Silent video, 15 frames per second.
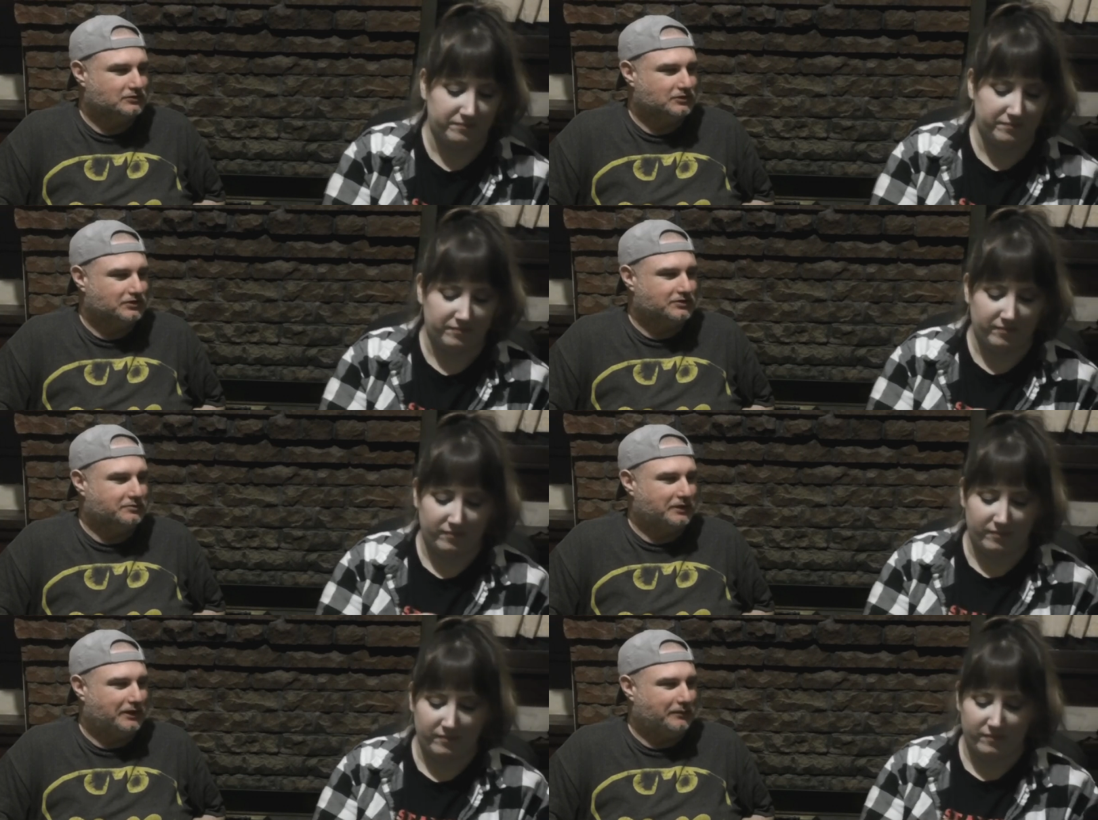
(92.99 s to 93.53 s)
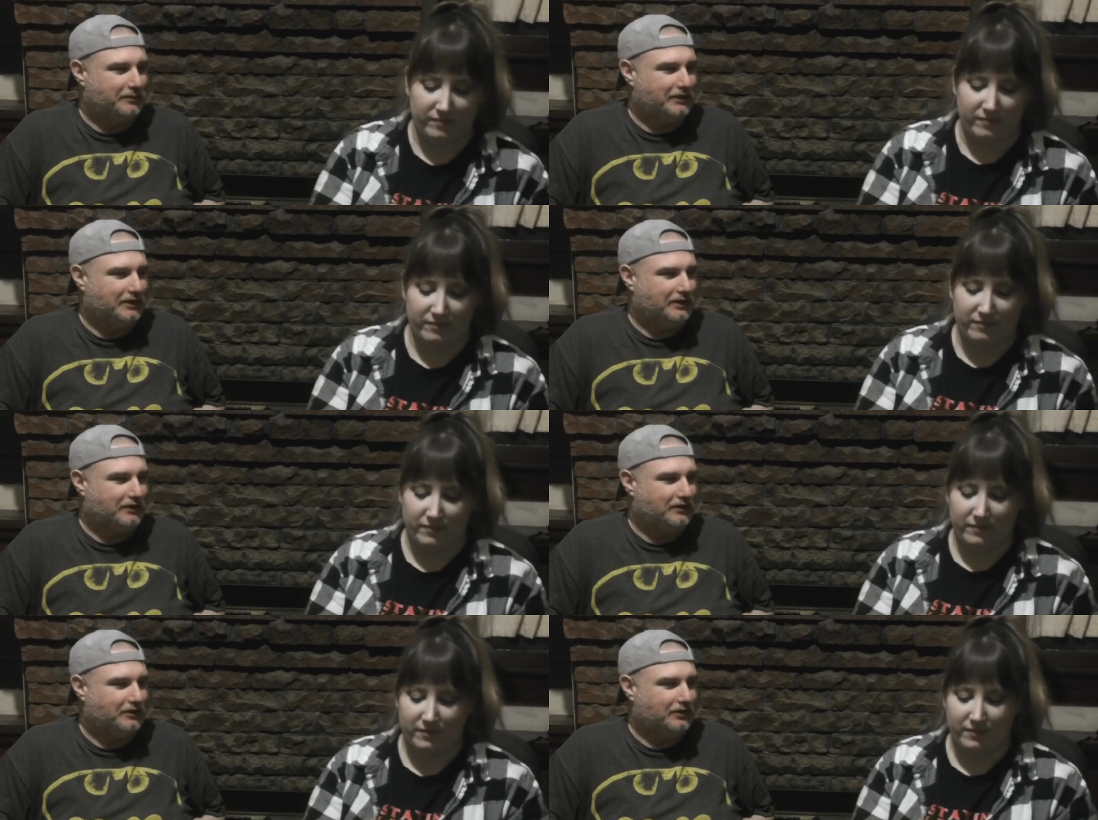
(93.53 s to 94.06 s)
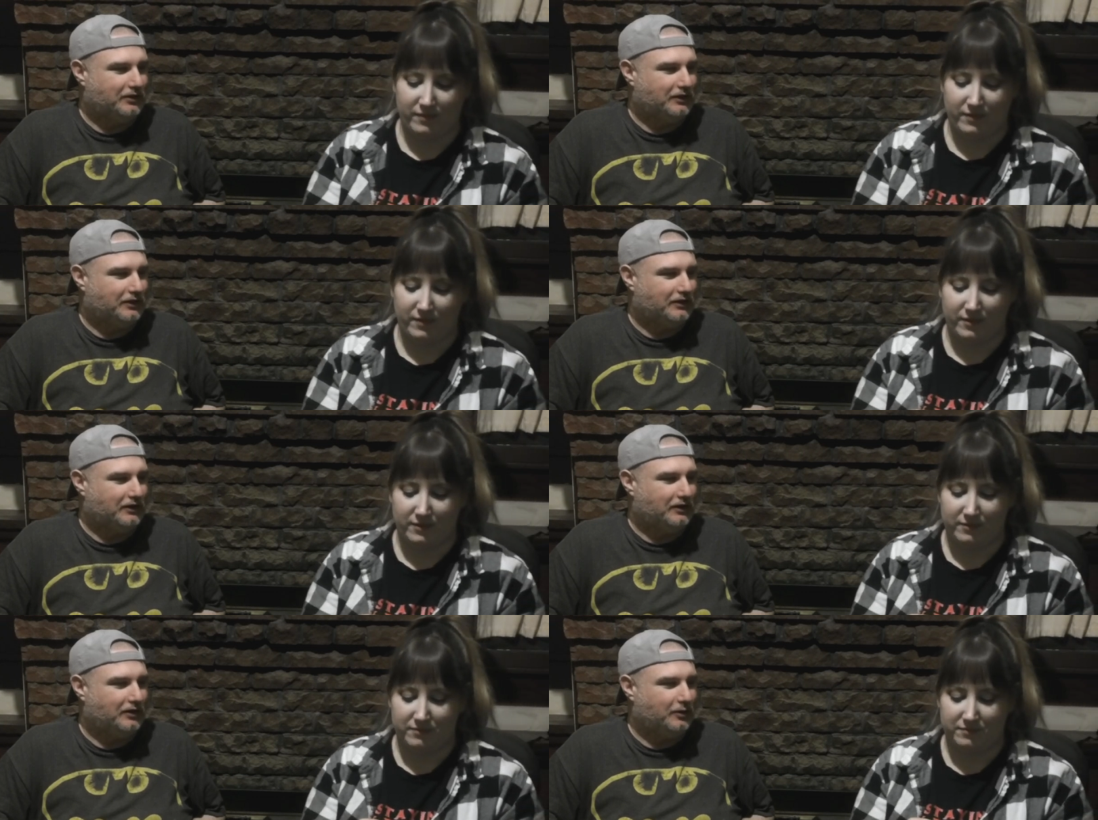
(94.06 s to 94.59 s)
Speaker 1: This might be the
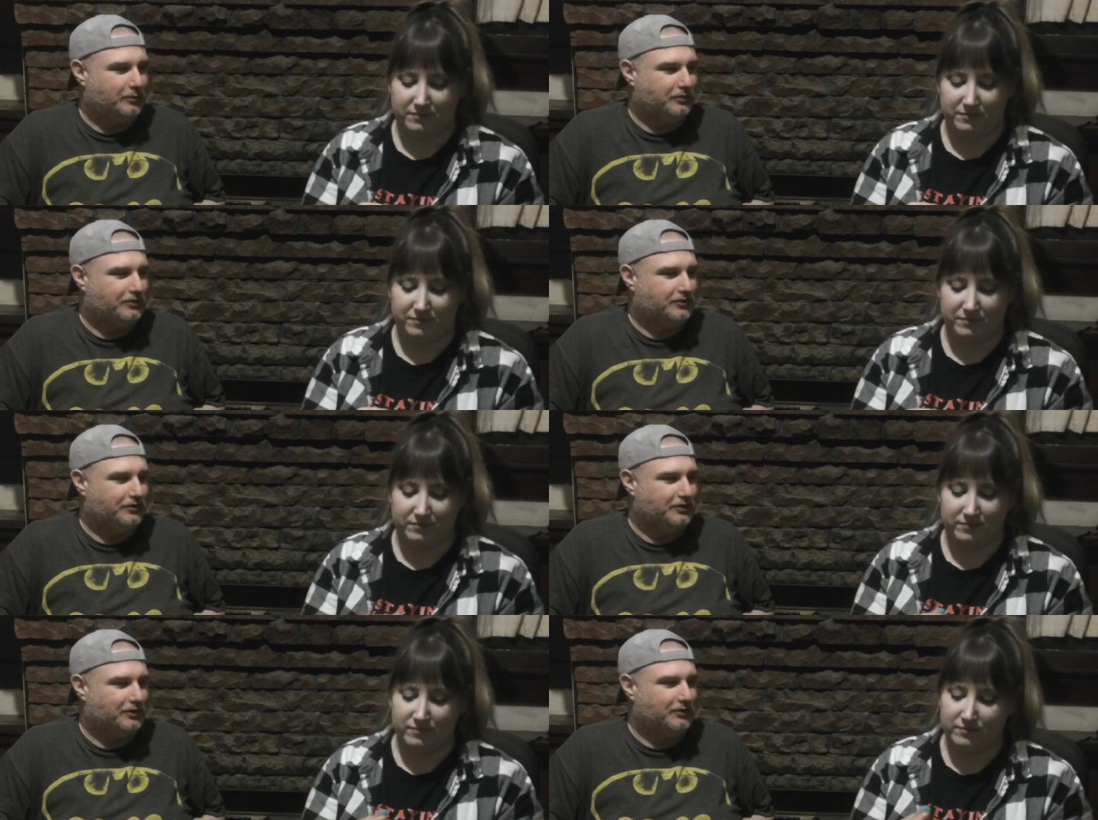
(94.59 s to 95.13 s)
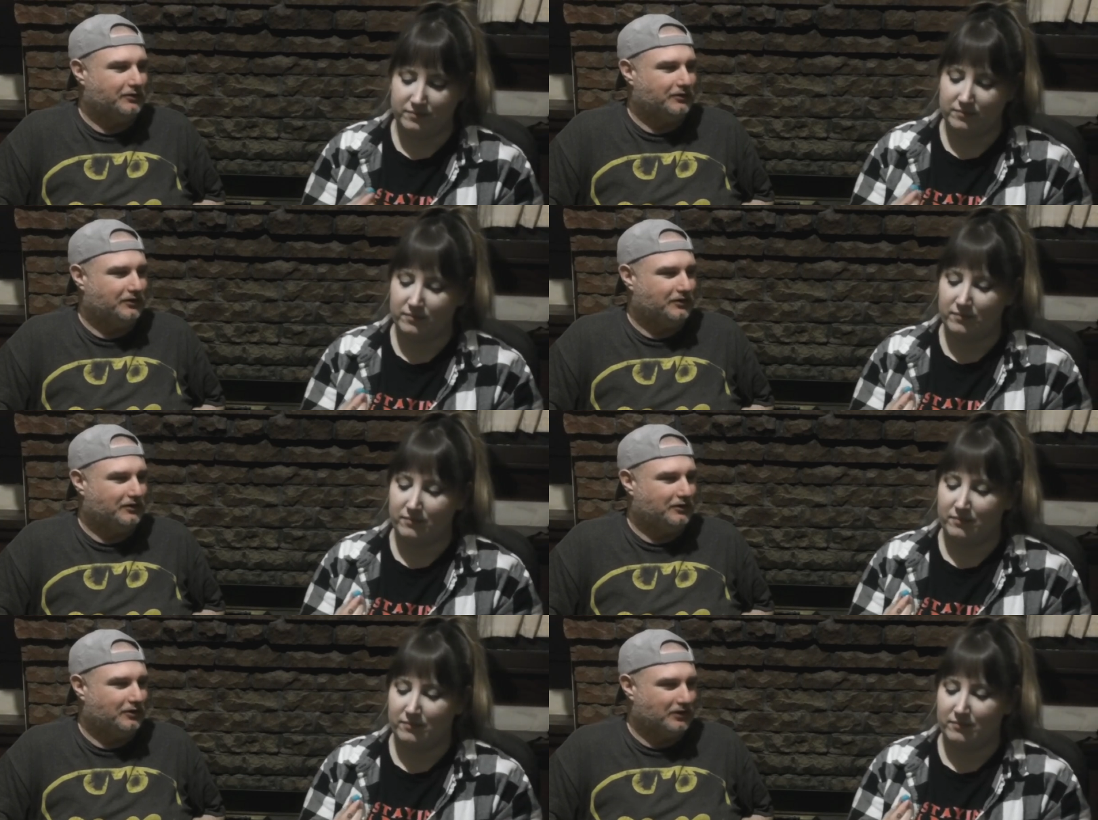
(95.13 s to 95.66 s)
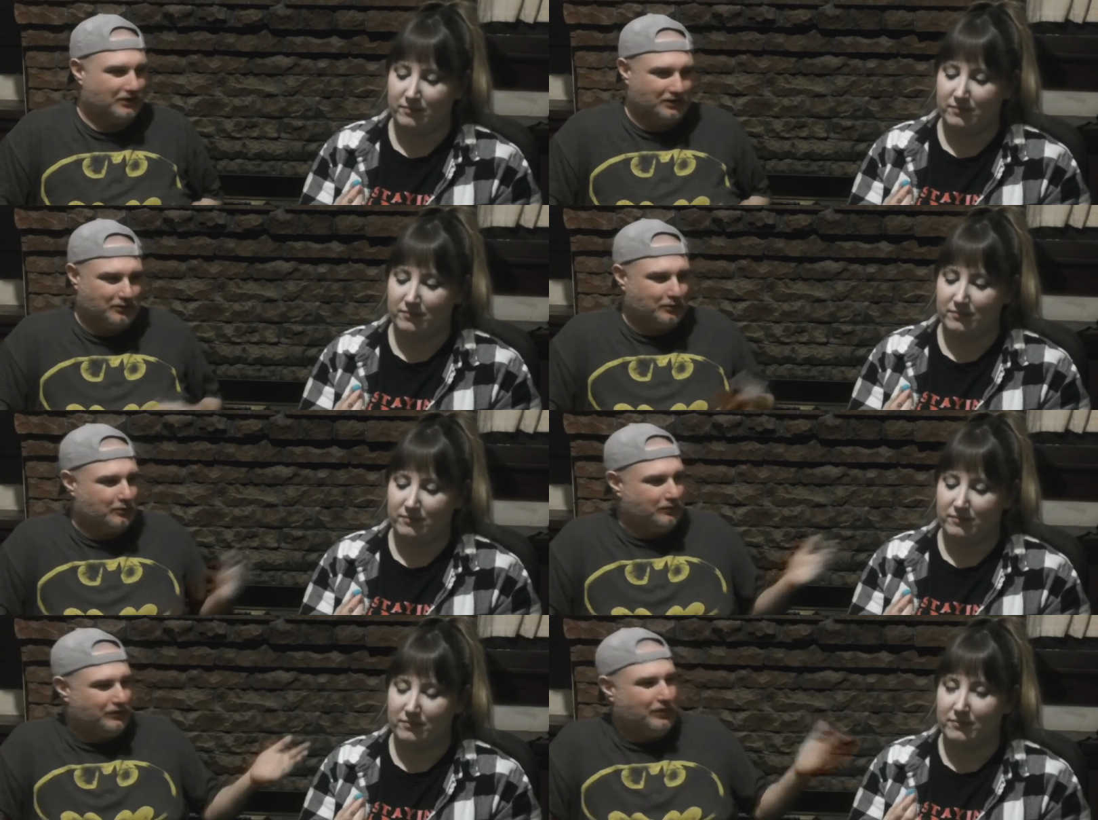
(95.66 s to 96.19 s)
thing that helps. So you're gonna
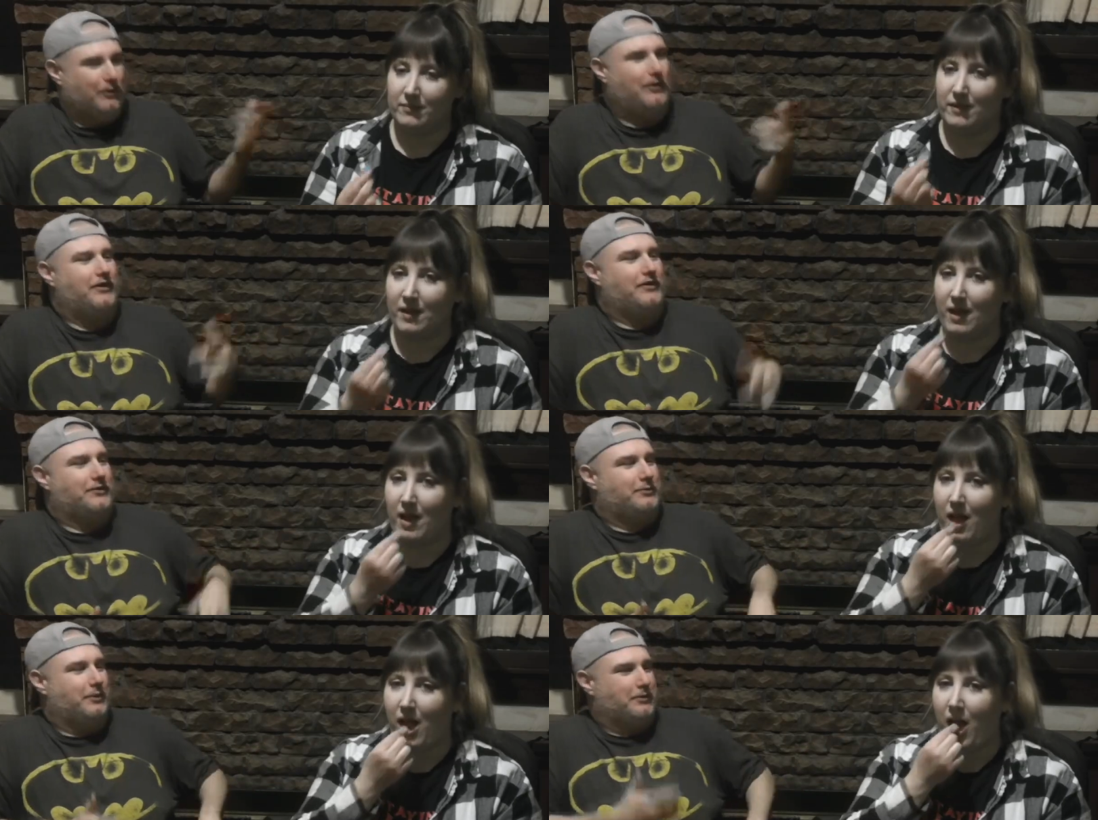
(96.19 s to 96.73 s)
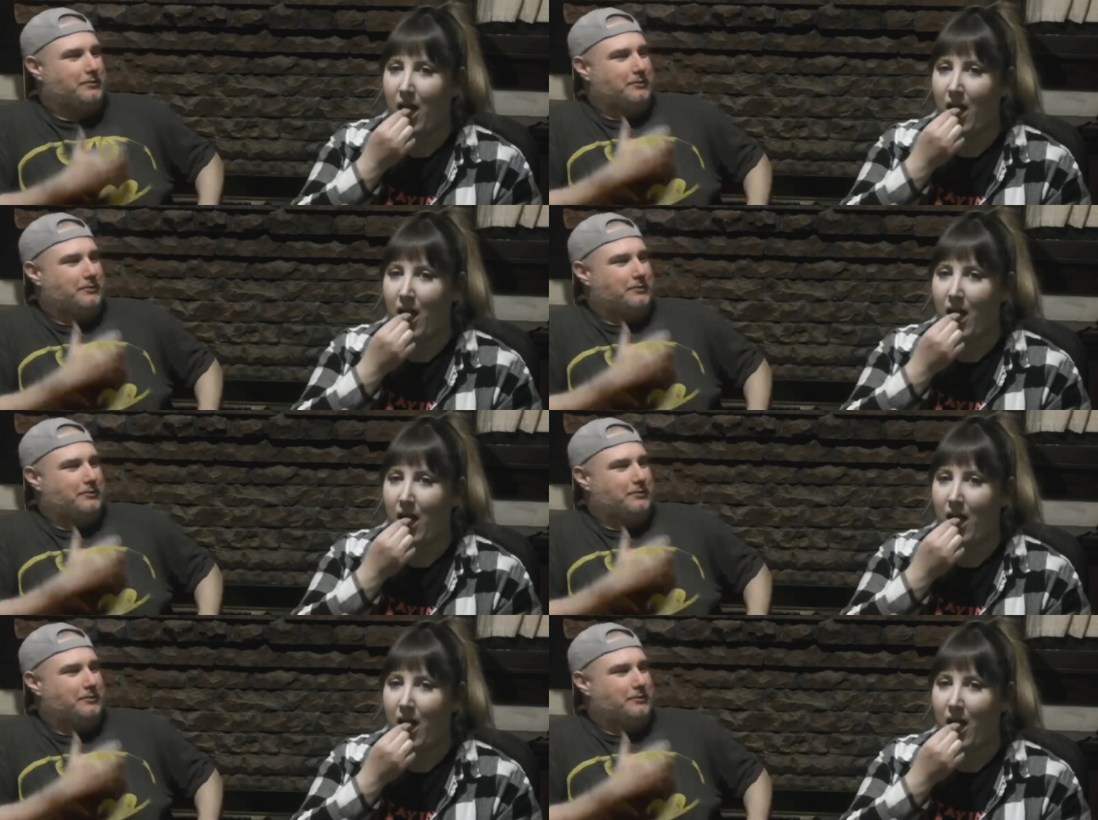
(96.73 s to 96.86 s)
do the review on this one.